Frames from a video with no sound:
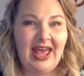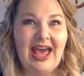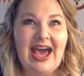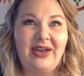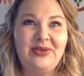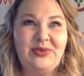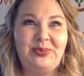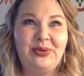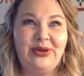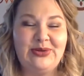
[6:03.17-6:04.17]
how do
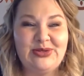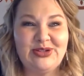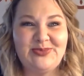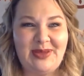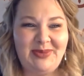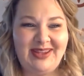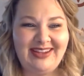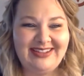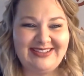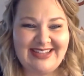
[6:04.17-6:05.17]
producers
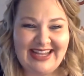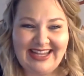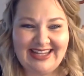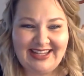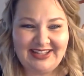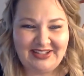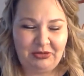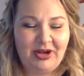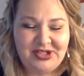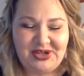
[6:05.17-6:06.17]
maybe take
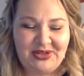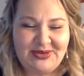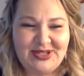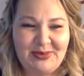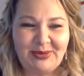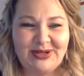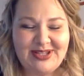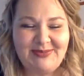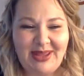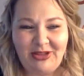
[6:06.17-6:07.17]
crunch all those numbers
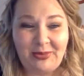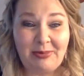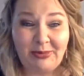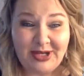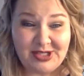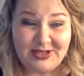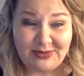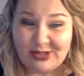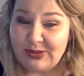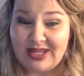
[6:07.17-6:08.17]
and make their preparations
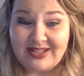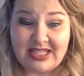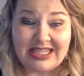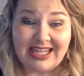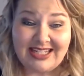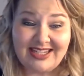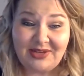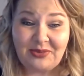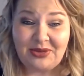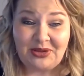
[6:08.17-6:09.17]
for two thousand
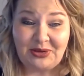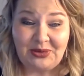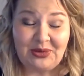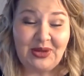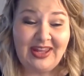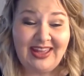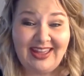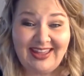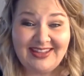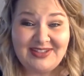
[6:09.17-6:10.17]
nineteen when they're looking
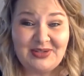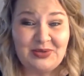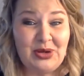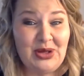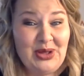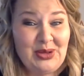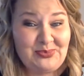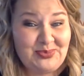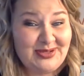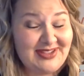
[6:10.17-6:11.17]
ahead to
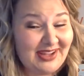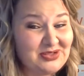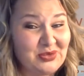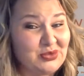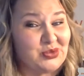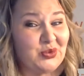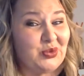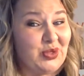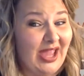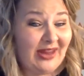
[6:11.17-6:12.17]
potential
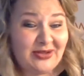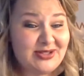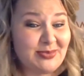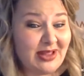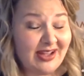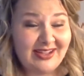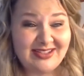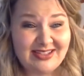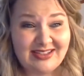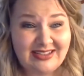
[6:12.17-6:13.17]
shorter cattle supplies?